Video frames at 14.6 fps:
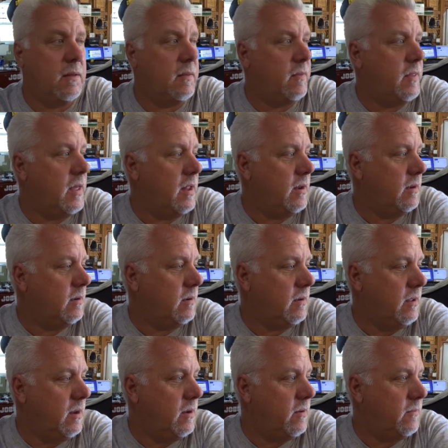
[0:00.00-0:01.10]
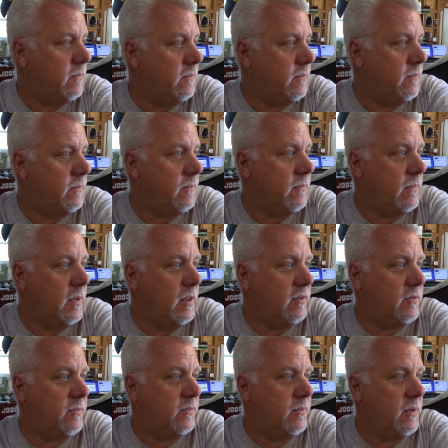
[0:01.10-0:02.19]
then, you know,
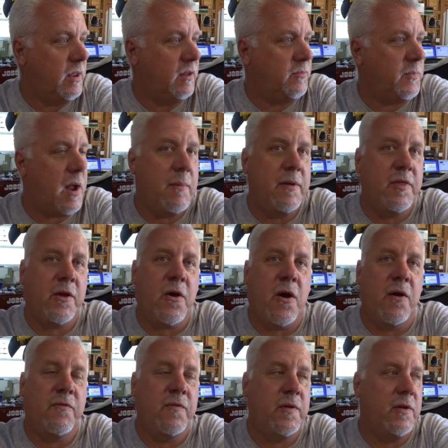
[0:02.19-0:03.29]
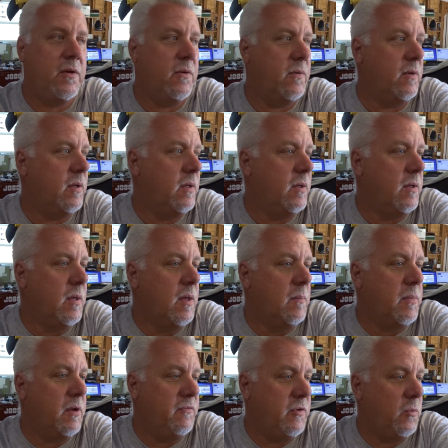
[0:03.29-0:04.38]
it's probably the car for you.
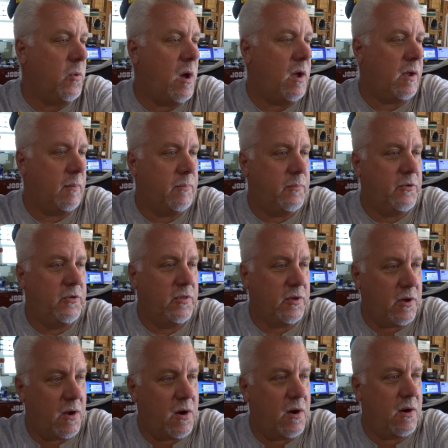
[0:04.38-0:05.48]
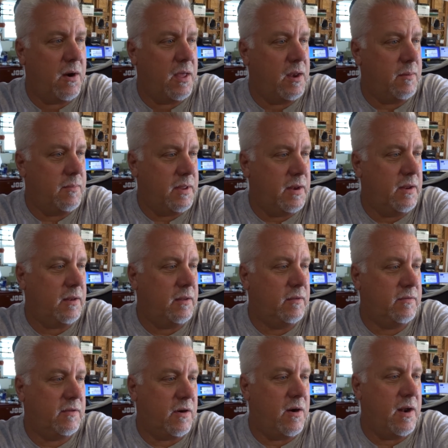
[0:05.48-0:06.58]
But if you walk up to the car and immediately
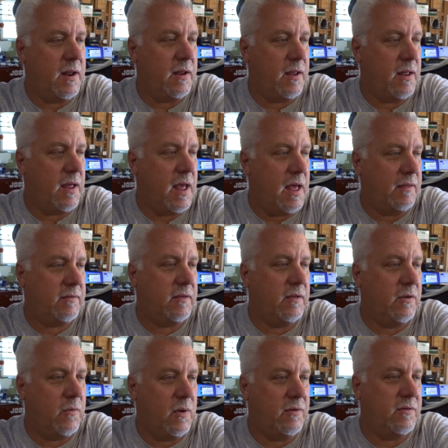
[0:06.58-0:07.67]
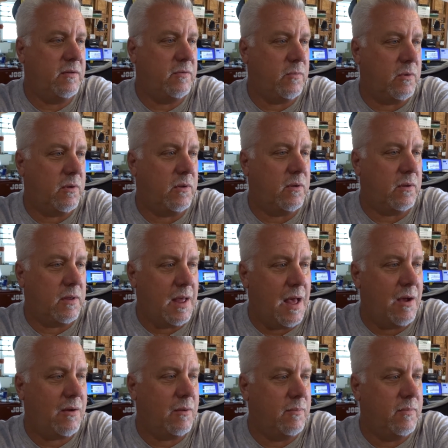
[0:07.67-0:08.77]
start asking questions, well,
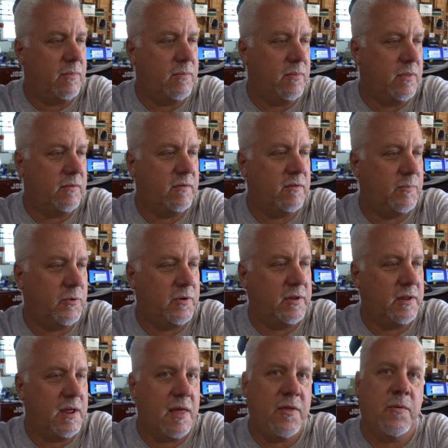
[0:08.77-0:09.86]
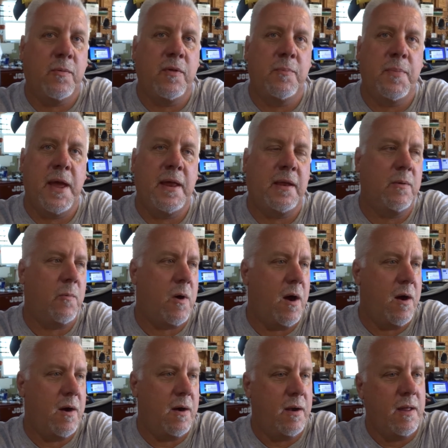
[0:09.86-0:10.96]
how come this is put together with baling
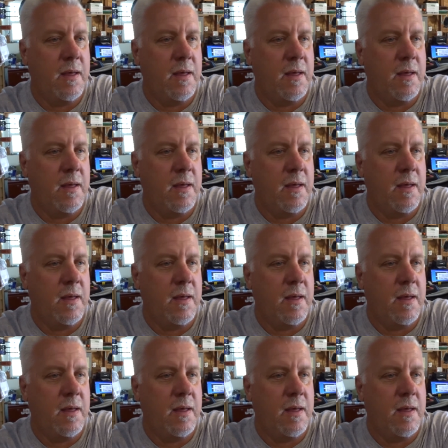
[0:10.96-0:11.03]
wire, and